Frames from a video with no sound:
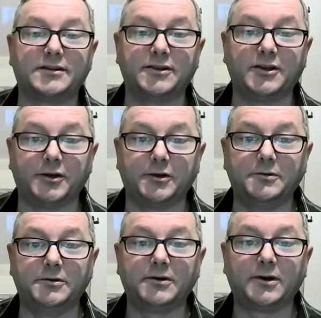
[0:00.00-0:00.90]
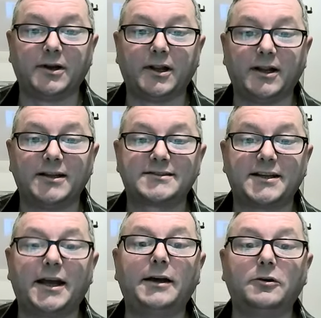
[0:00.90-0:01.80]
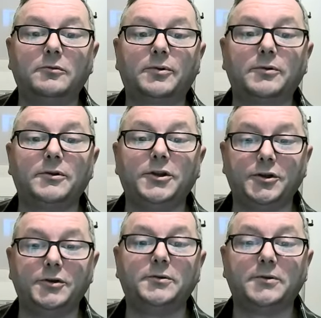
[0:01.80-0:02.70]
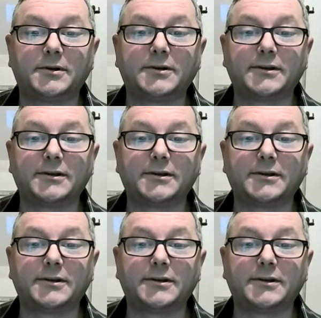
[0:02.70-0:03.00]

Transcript: can do to help you?